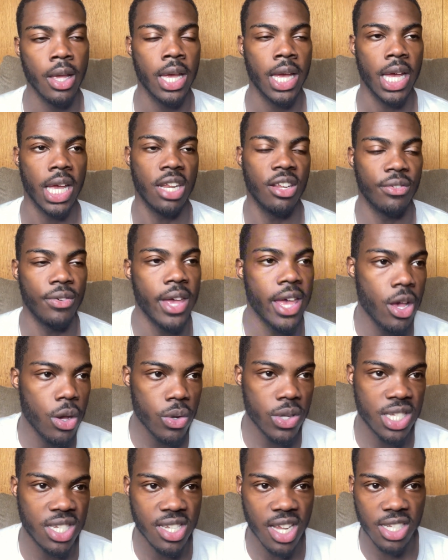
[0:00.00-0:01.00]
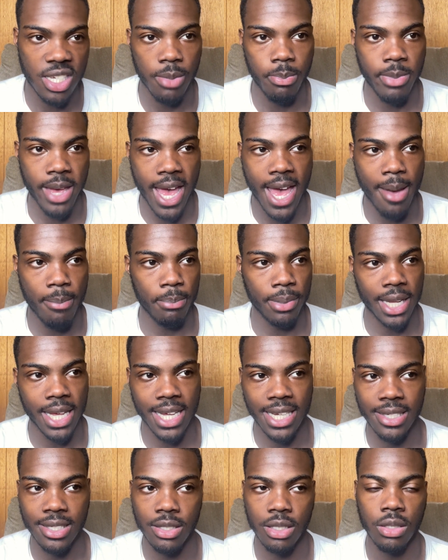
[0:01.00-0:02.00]
And if hell is such a bad
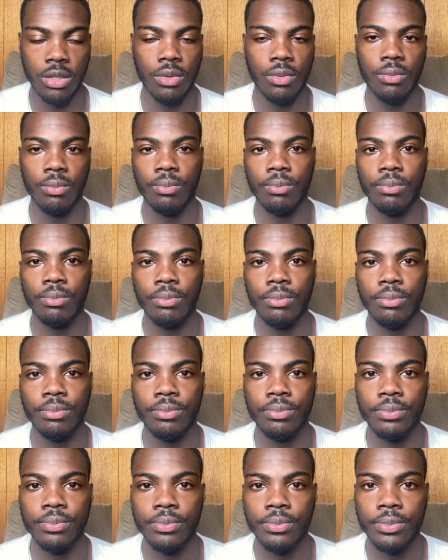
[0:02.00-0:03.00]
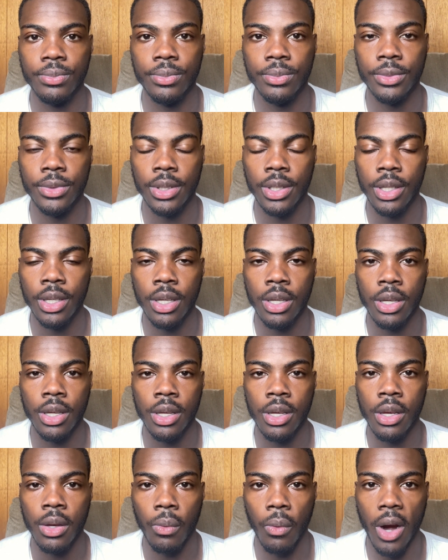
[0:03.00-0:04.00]
place,
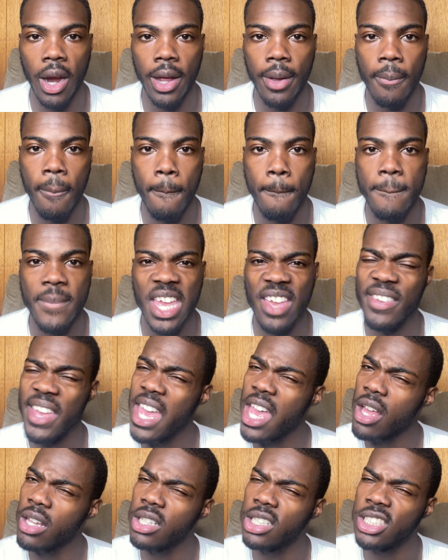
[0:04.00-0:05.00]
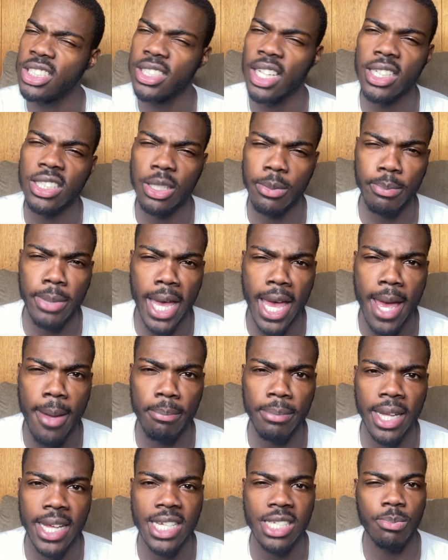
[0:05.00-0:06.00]
right? If hell is such a
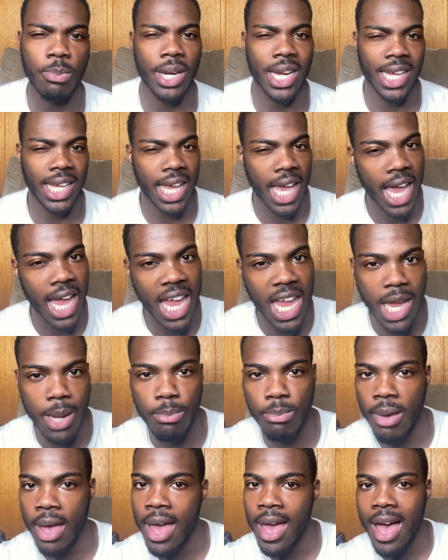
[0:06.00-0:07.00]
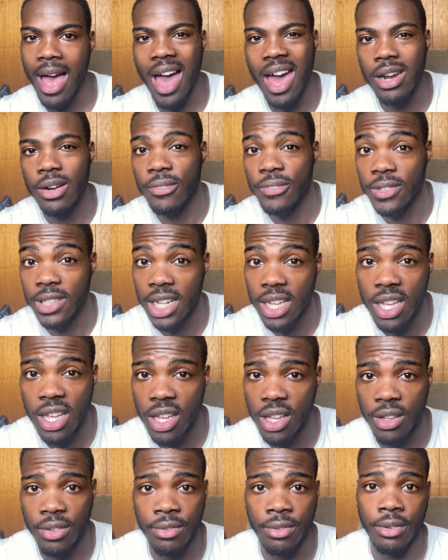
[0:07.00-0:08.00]
bad place, but it came out of
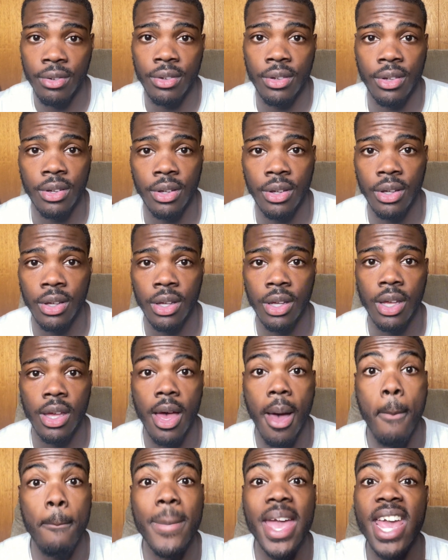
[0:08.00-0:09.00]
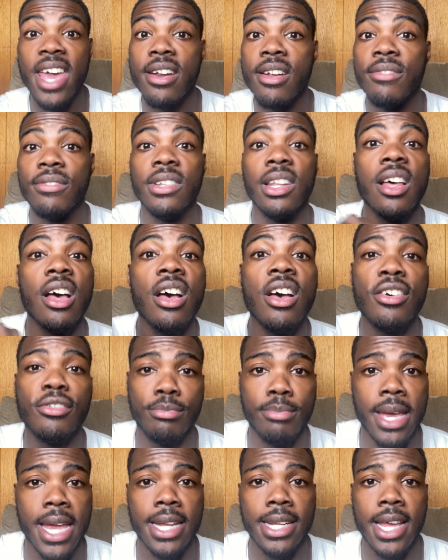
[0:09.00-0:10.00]
love. A man of
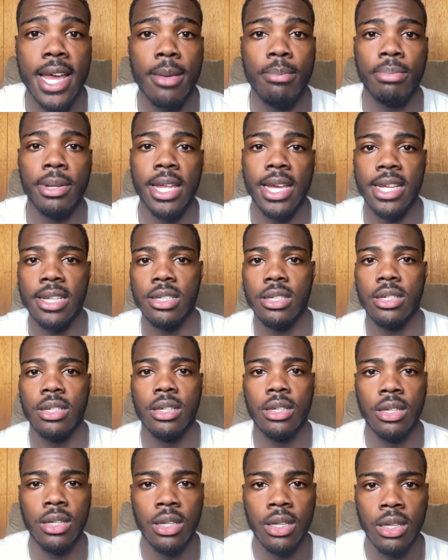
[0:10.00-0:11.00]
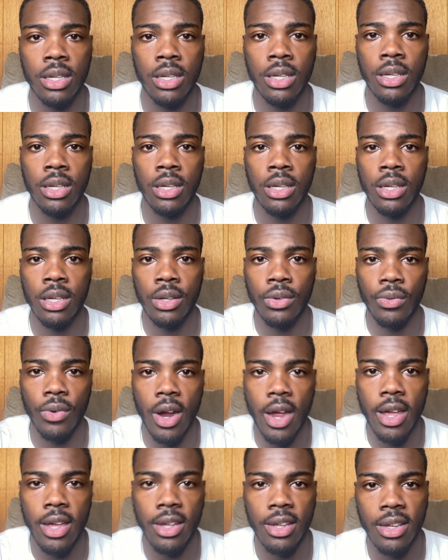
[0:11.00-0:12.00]
love made that place,
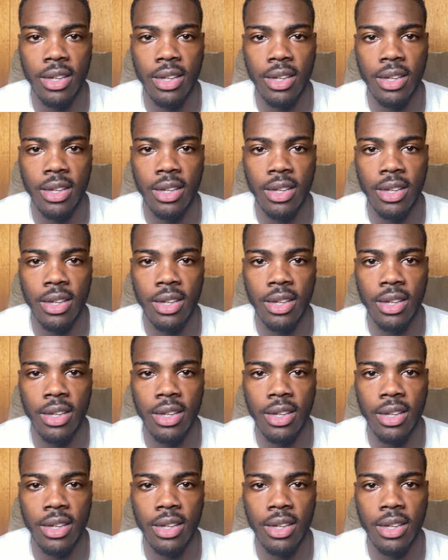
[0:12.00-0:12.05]
right?